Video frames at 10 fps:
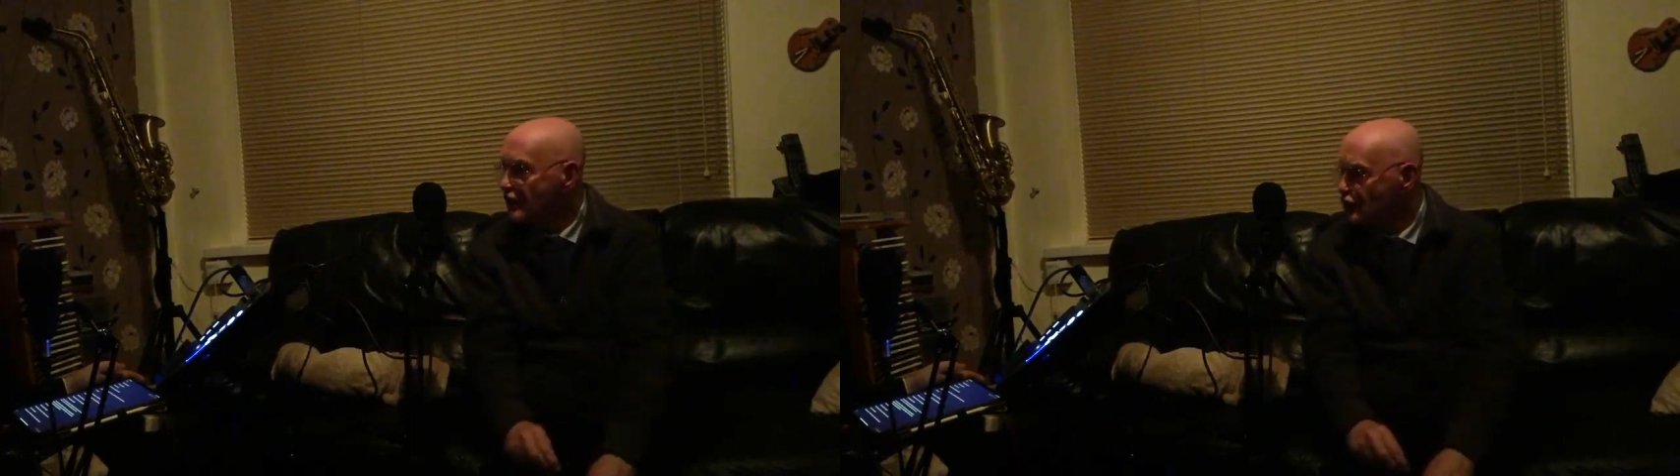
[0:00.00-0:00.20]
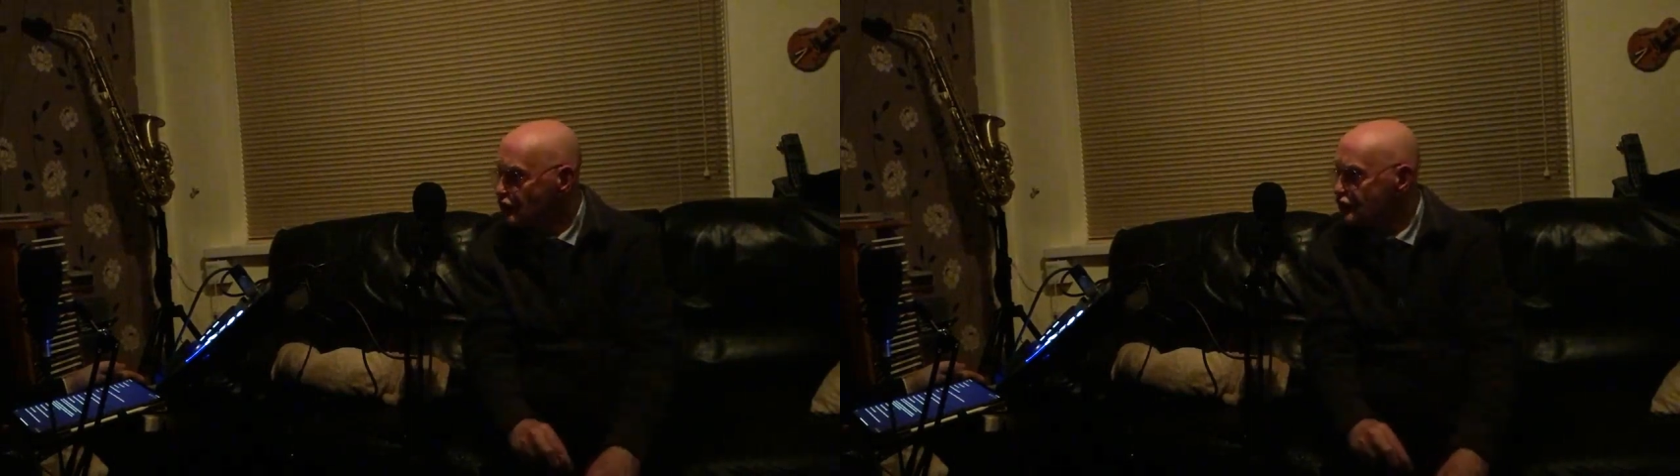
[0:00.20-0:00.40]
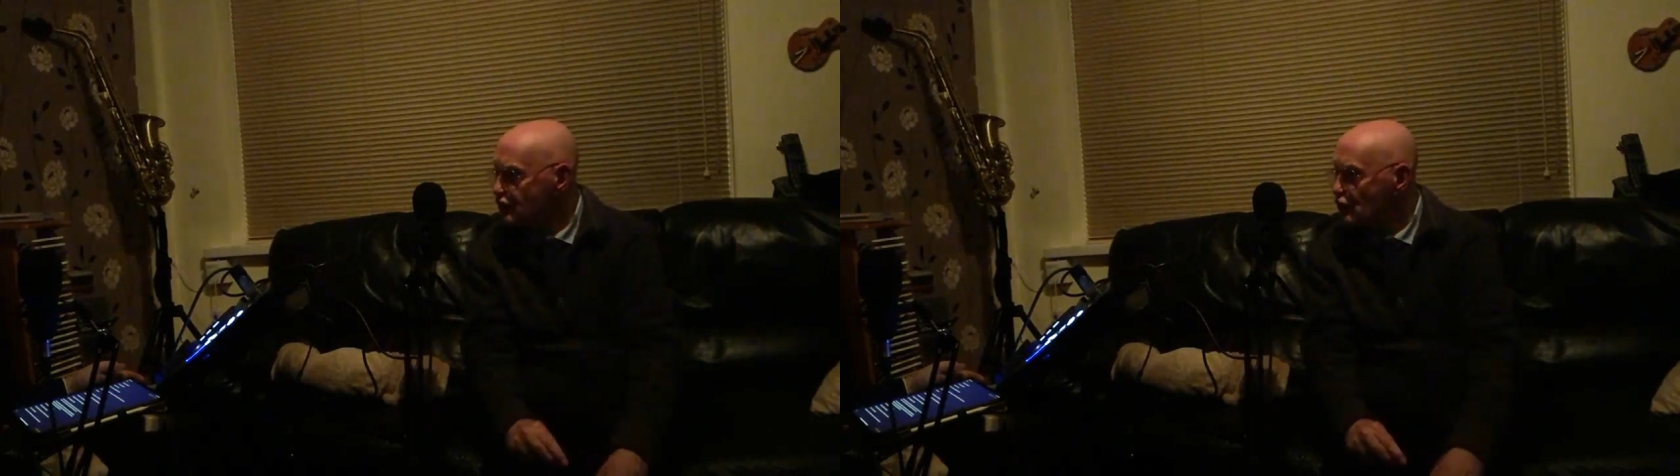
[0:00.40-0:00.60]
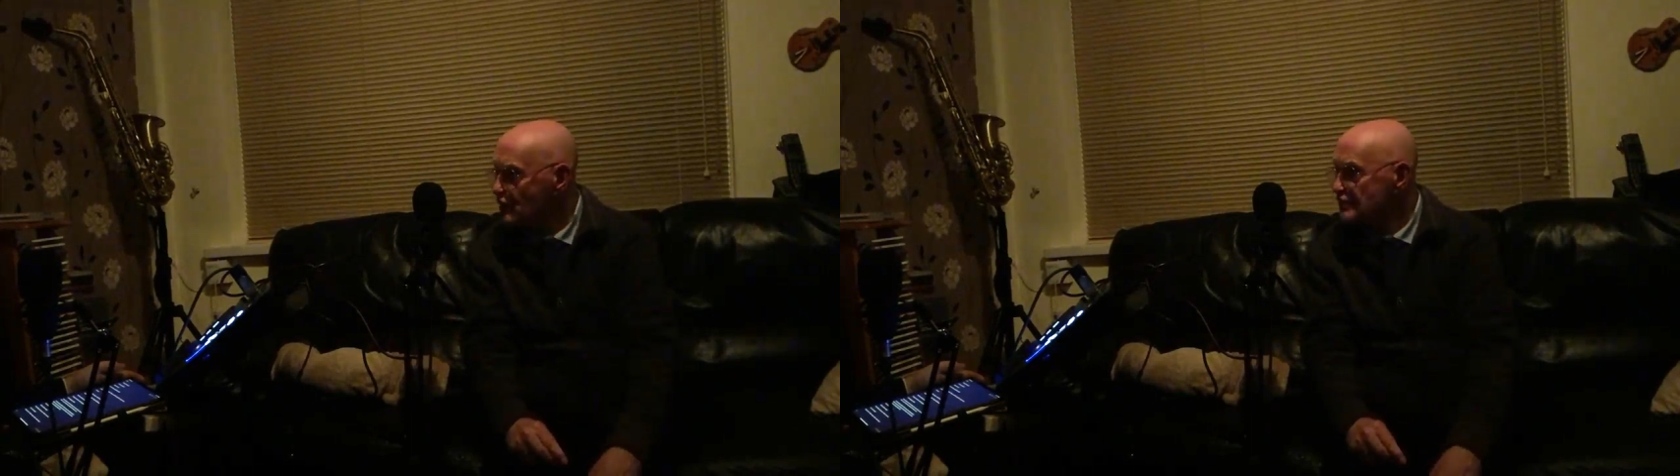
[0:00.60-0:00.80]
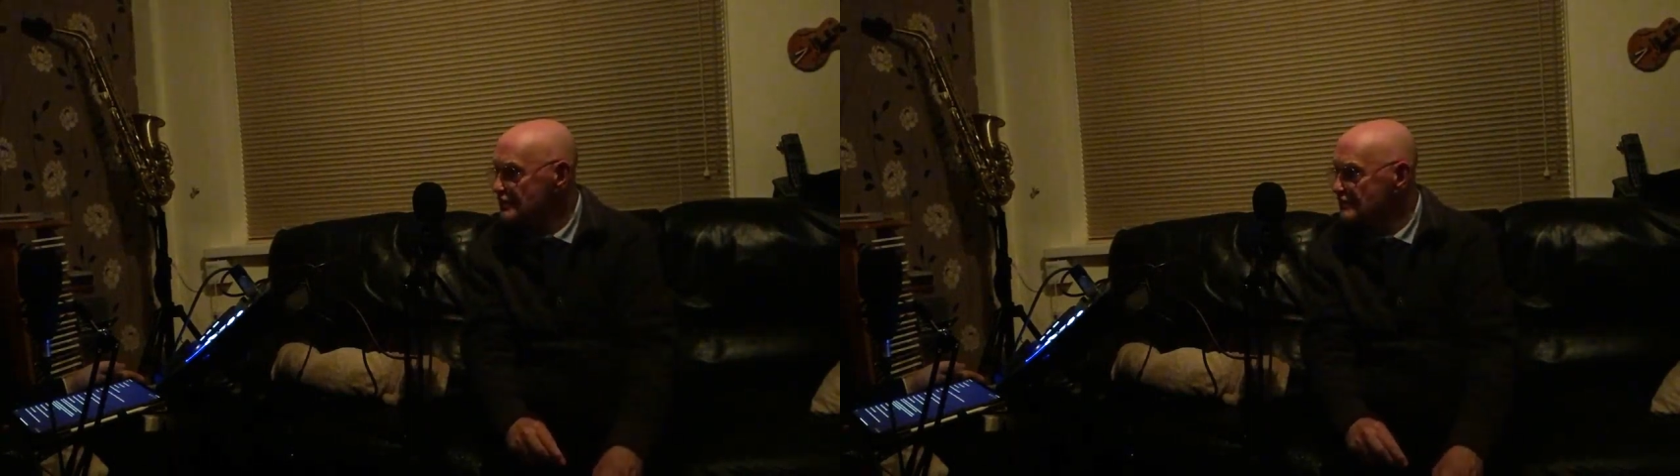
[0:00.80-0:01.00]
country and
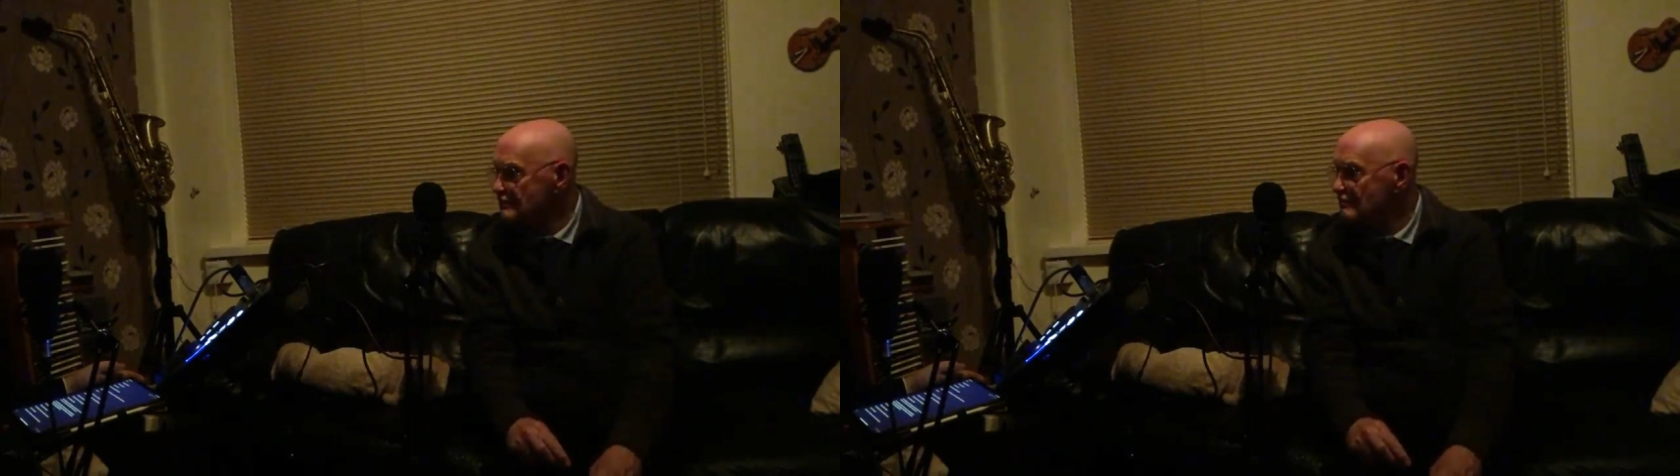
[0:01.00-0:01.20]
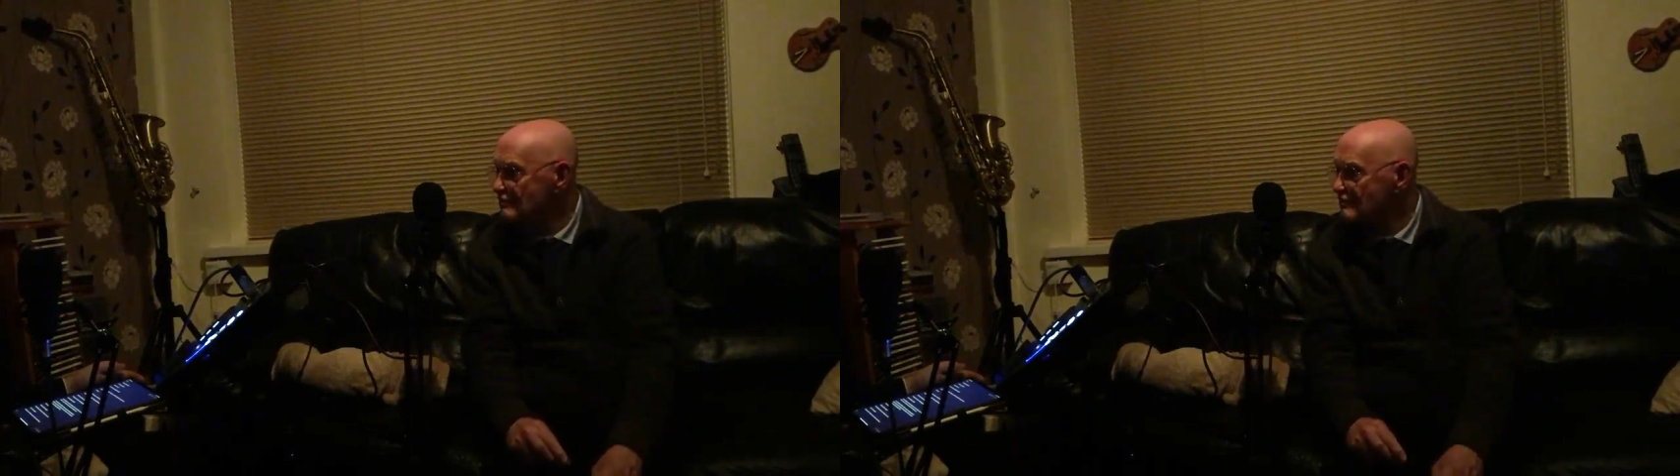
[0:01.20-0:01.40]
western